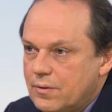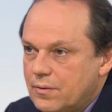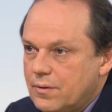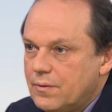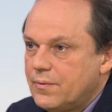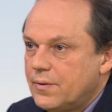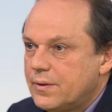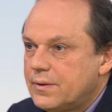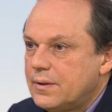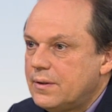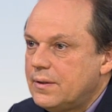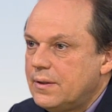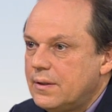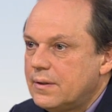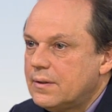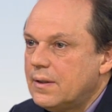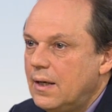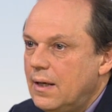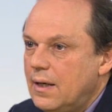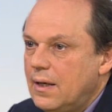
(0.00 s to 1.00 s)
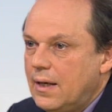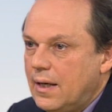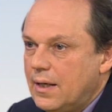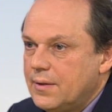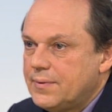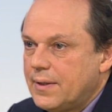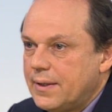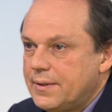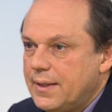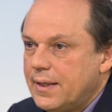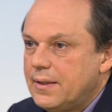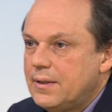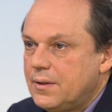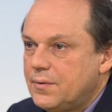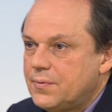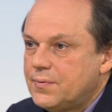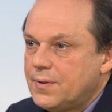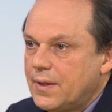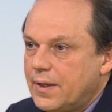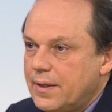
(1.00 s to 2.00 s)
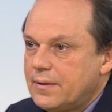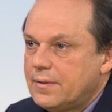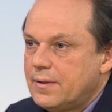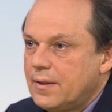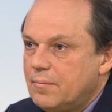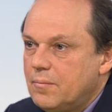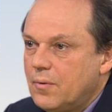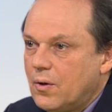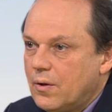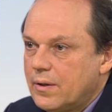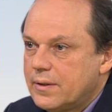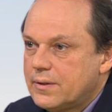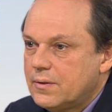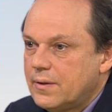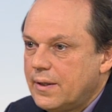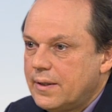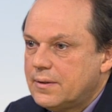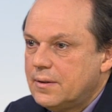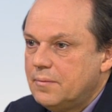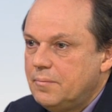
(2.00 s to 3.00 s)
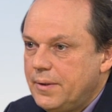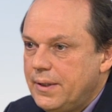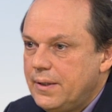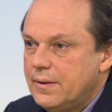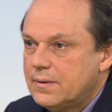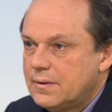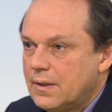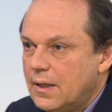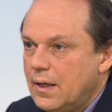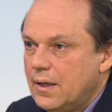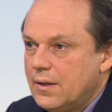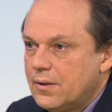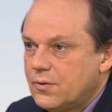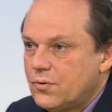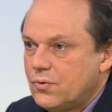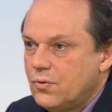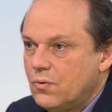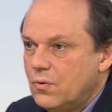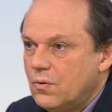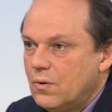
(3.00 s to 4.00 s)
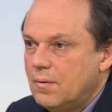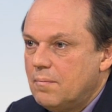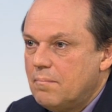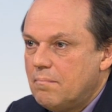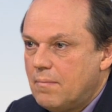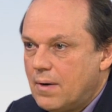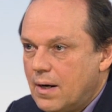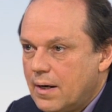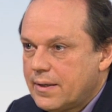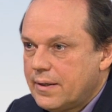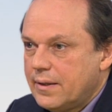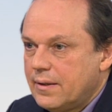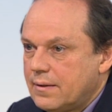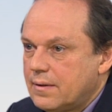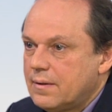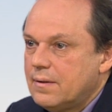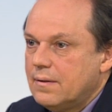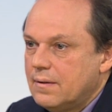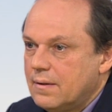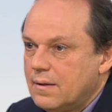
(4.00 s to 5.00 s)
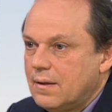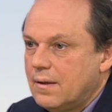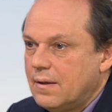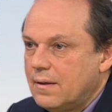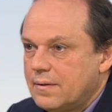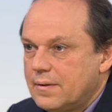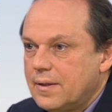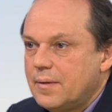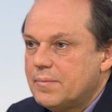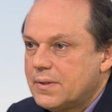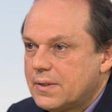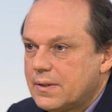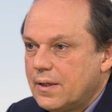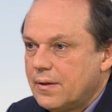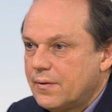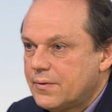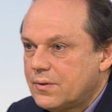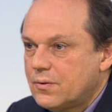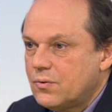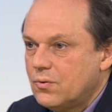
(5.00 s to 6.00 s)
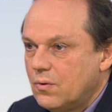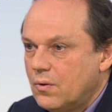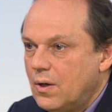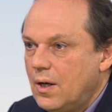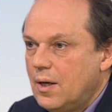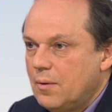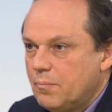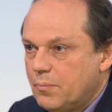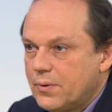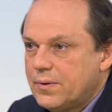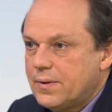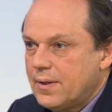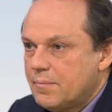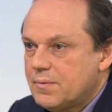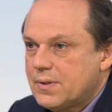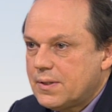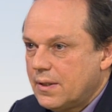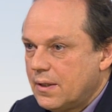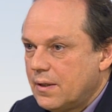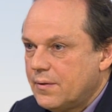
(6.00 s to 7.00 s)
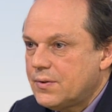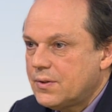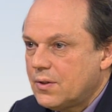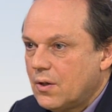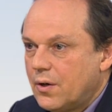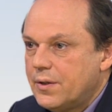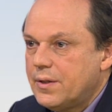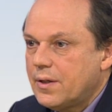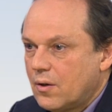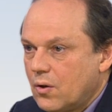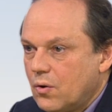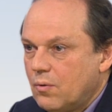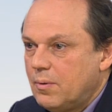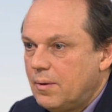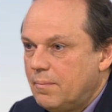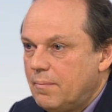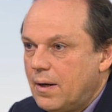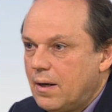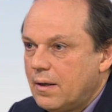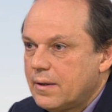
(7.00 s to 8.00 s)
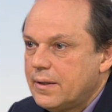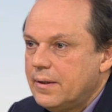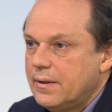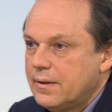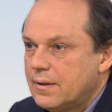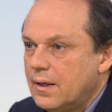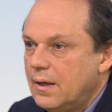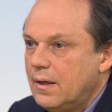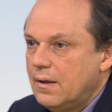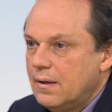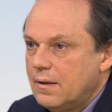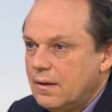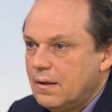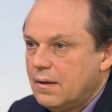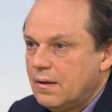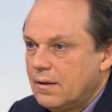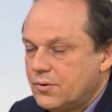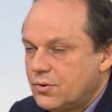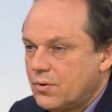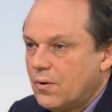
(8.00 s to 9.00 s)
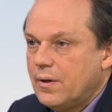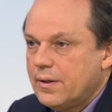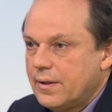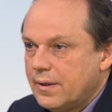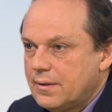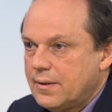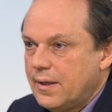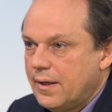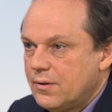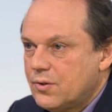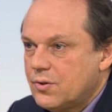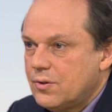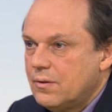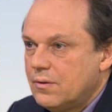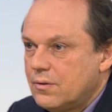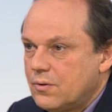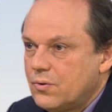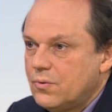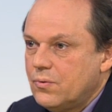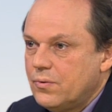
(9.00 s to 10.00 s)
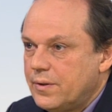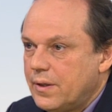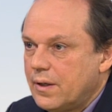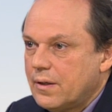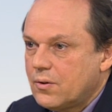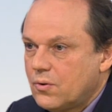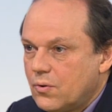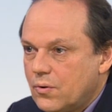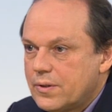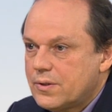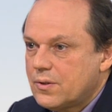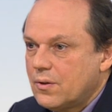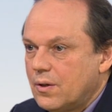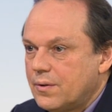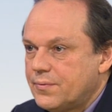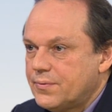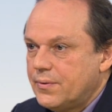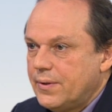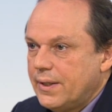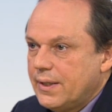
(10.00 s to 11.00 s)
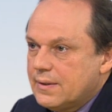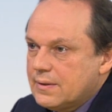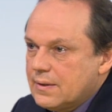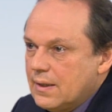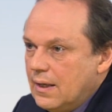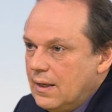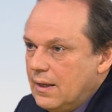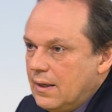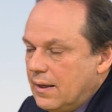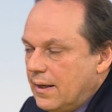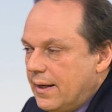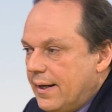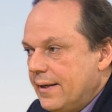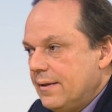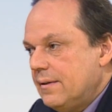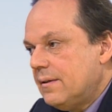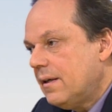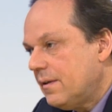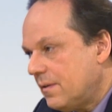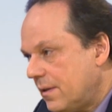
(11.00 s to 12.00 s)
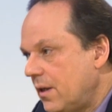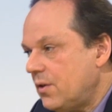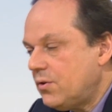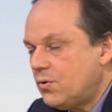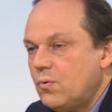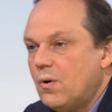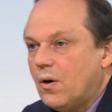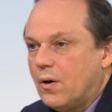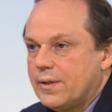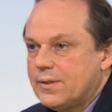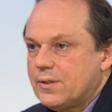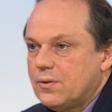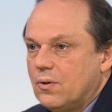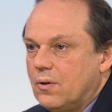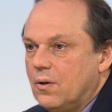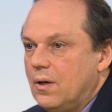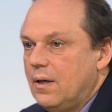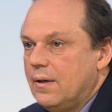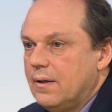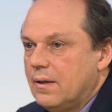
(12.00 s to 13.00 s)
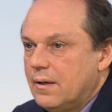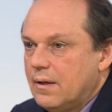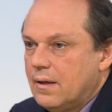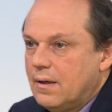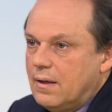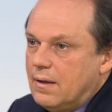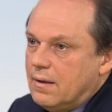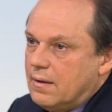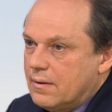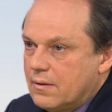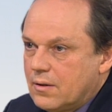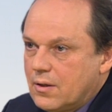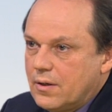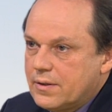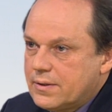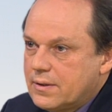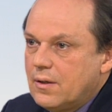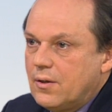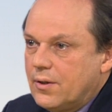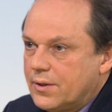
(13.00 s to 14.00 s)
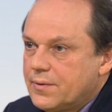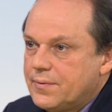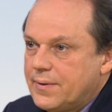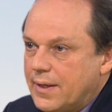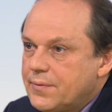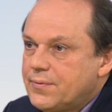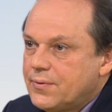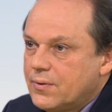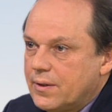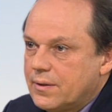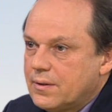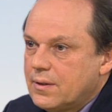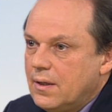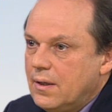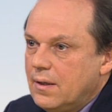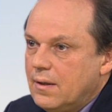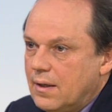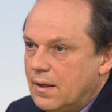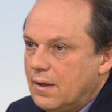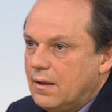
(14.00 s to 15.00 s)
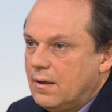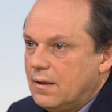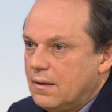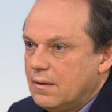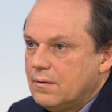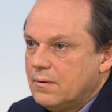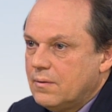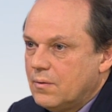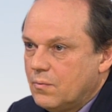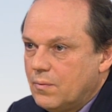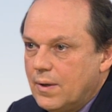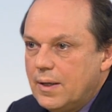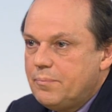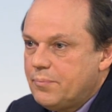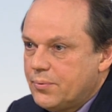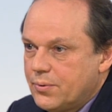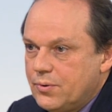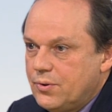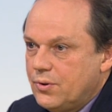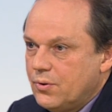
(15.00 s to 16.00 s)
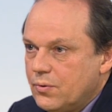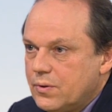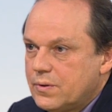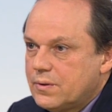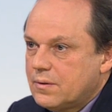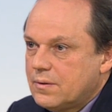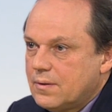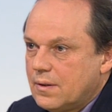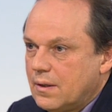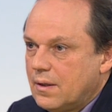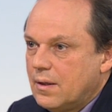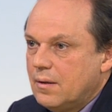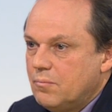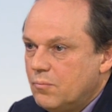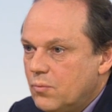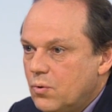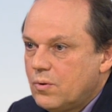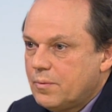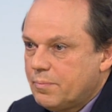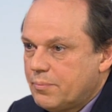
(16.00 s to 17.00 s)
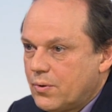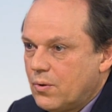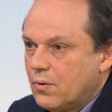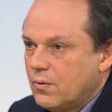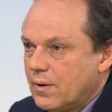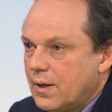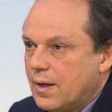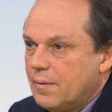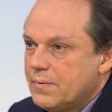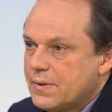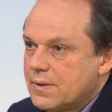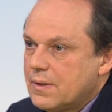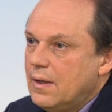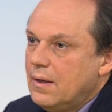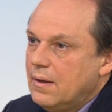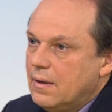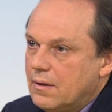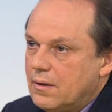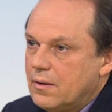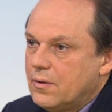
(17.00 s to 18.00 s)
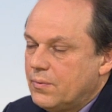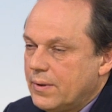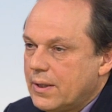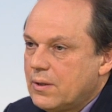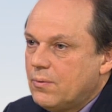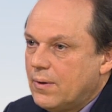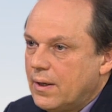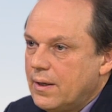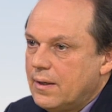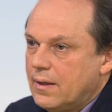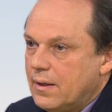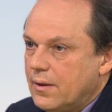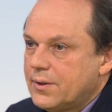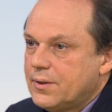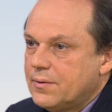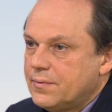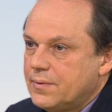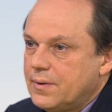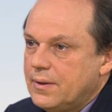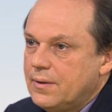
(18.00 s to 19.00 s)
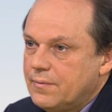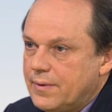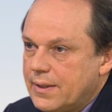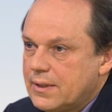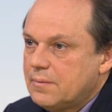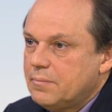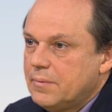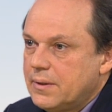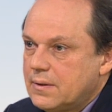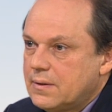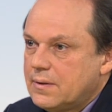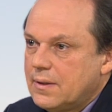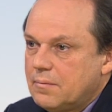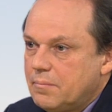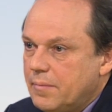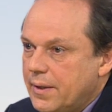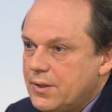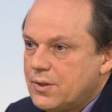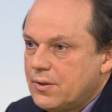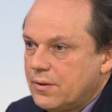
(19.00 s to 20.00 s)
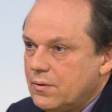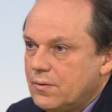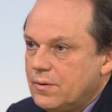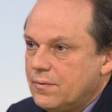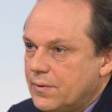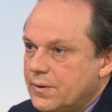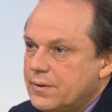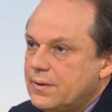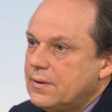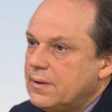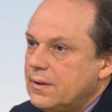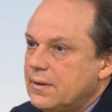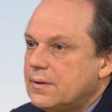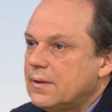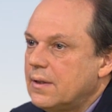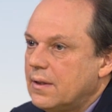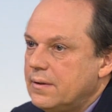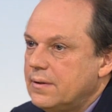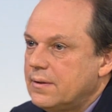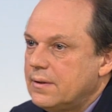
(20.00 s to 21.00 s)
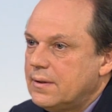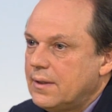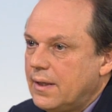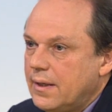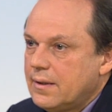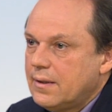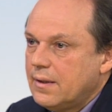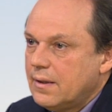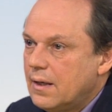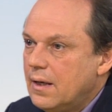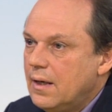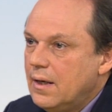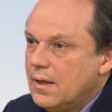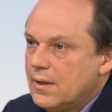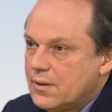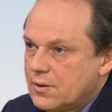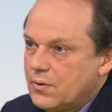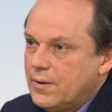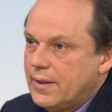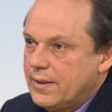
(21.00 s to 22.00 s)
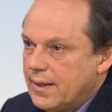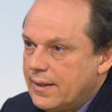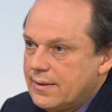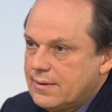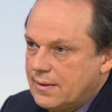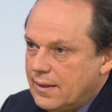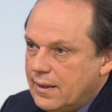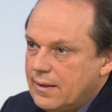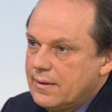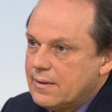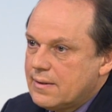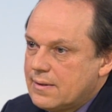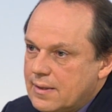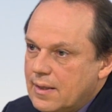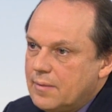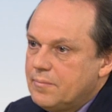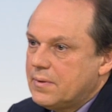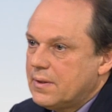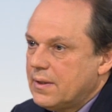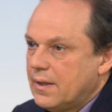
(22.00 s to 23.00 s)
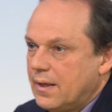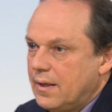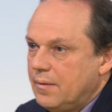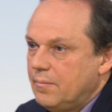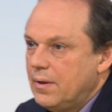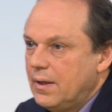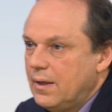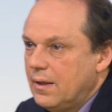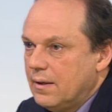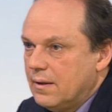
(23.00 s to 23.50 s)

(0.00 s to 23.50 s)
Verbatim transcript: universities, have identified them also as a means to market uh, themselves, to put themselves on a global market, uh, drawing attention to their course offerings. And they do also uh, cost a lot of effort. Uh, well-produced uh, MOOC programs uh, require a lot of investments that major universities are undertaking. So it has taken some time